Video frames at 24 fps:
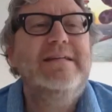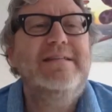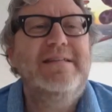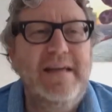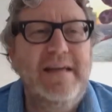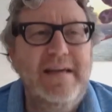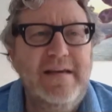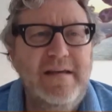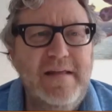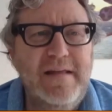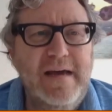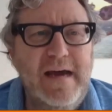
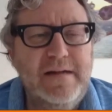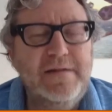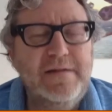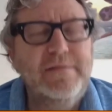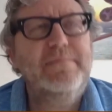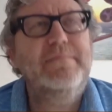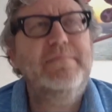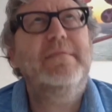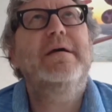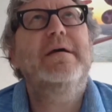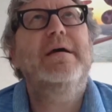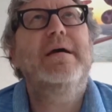taken that
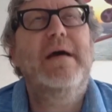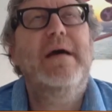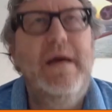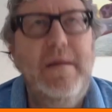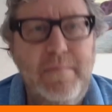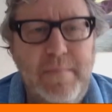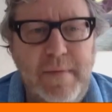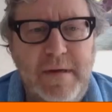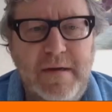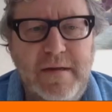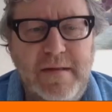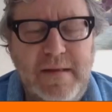
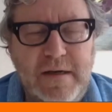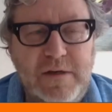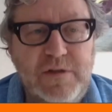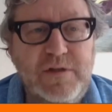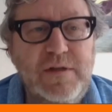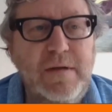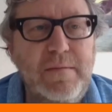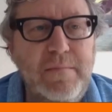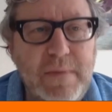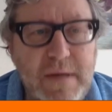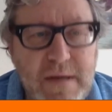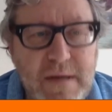and made the next
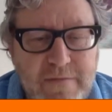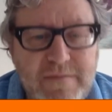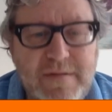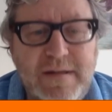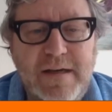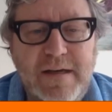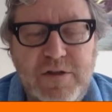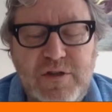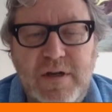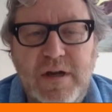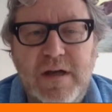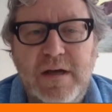step. May you have the
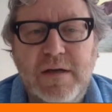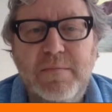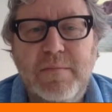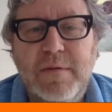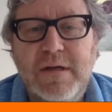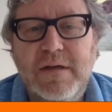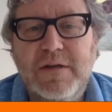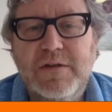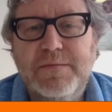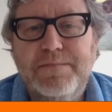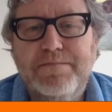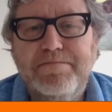next slide,
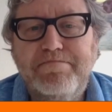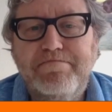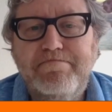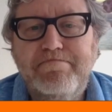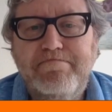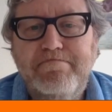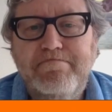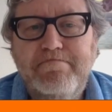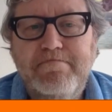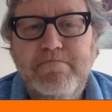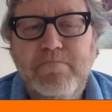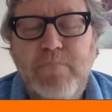please?
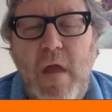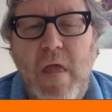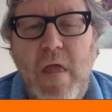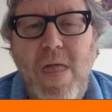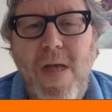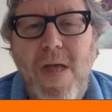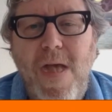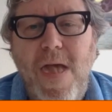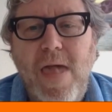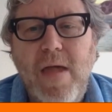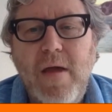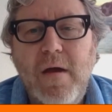
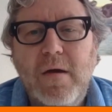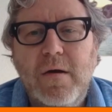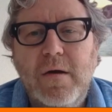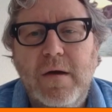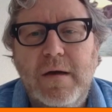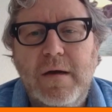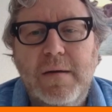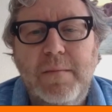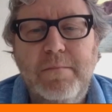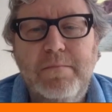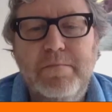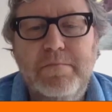
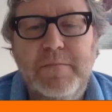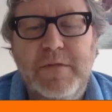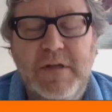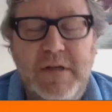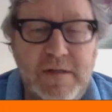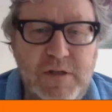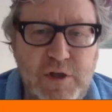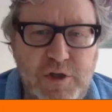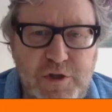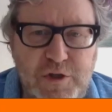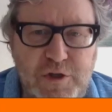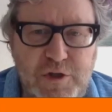The
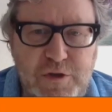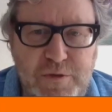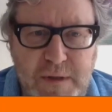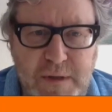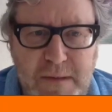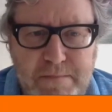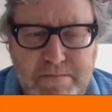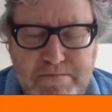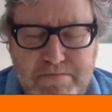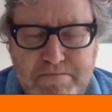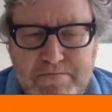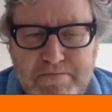
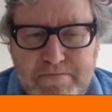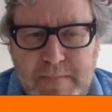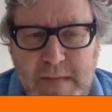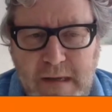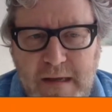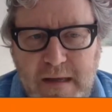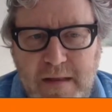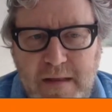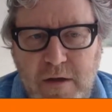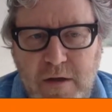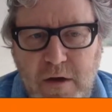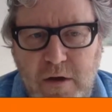industry
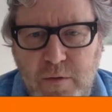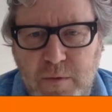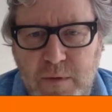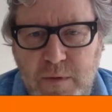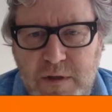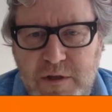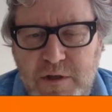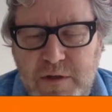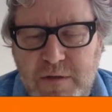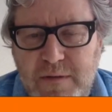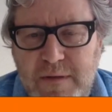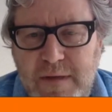in our
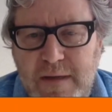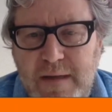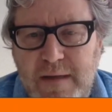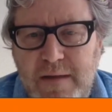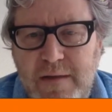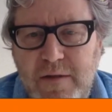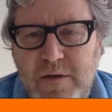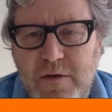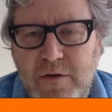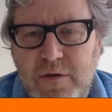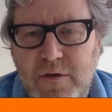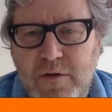region,
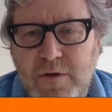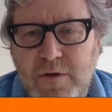and on